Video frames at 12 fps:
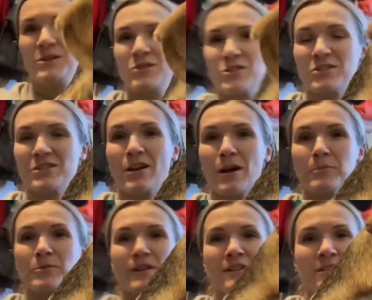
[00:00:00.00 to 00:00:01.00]
Just
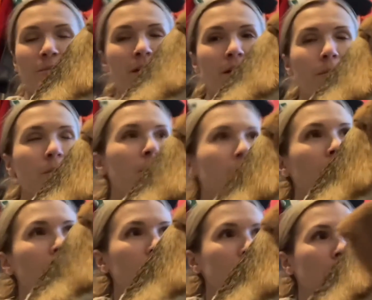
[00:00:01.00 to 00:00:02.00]
hopped right into my lap.
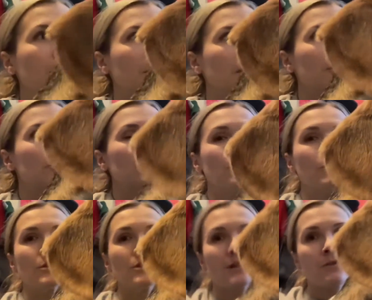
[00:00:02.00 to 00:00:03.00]
I'm gonna jump in the
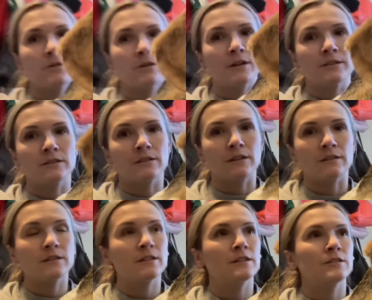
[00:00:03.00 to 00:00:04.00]
shower. I just ate
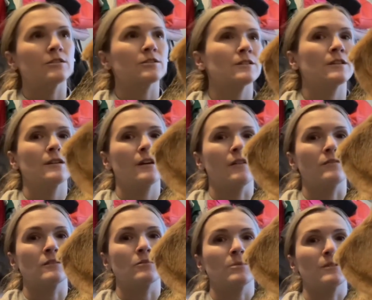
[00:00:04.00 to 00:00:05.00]
lunch, have a
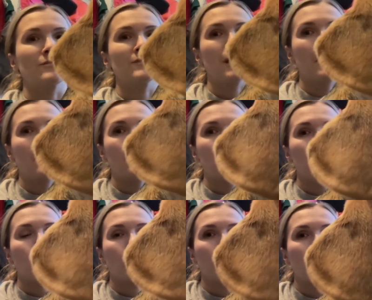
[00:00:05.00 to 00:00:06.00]
little bit of time
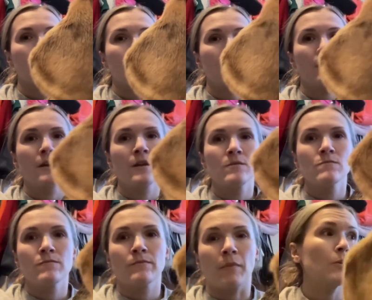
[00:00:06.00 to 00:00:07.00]
before my